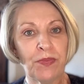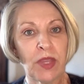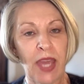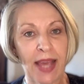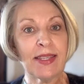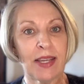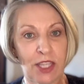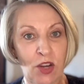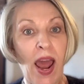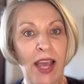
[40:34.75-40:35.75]
the
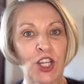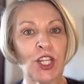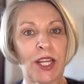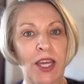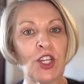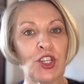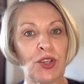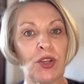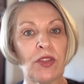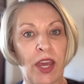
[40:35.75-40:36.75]
assets are actually
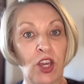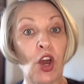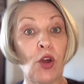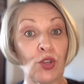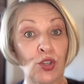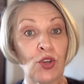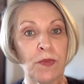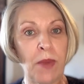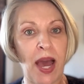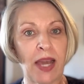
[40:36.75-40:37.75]
issued and they go to
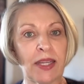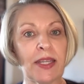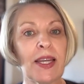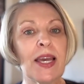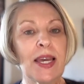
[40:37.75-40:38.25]
market